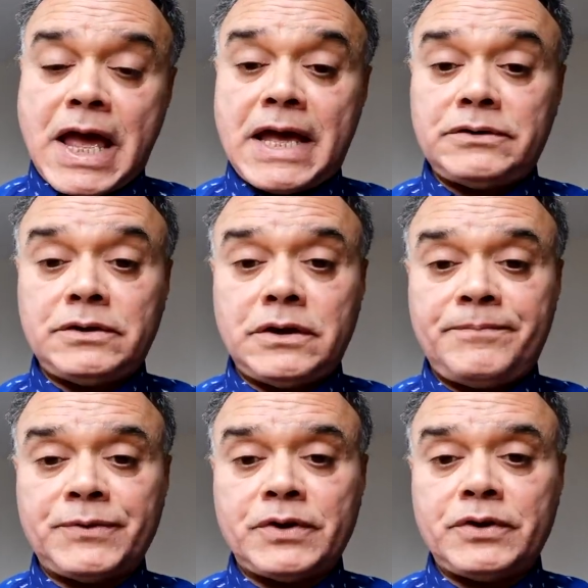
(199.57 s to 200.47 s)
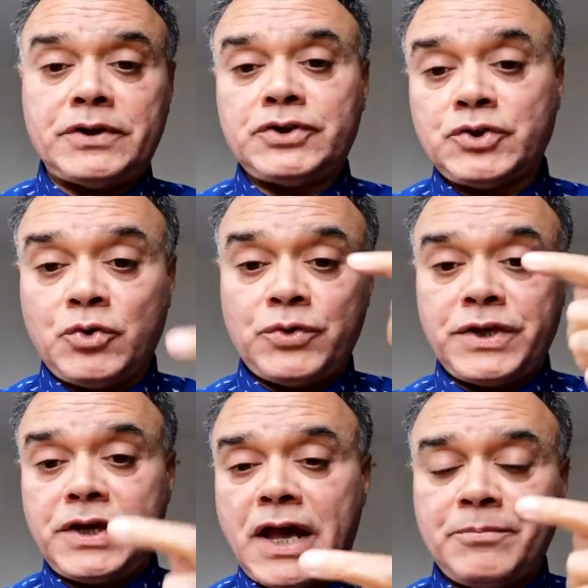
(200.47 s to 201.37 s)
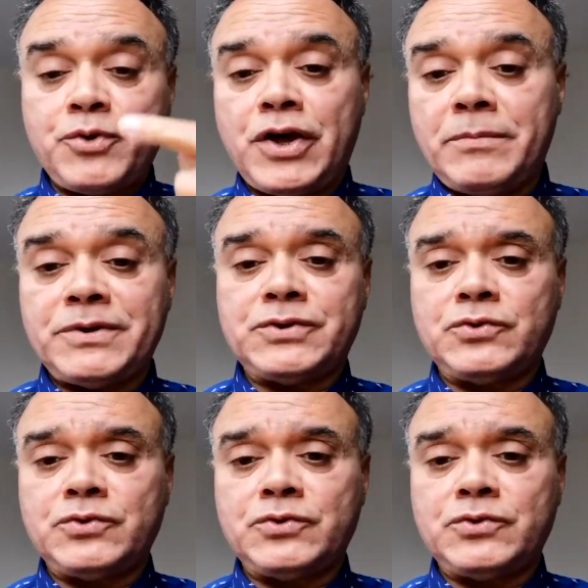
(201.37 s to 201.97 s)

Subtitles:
And so the hypothalamus,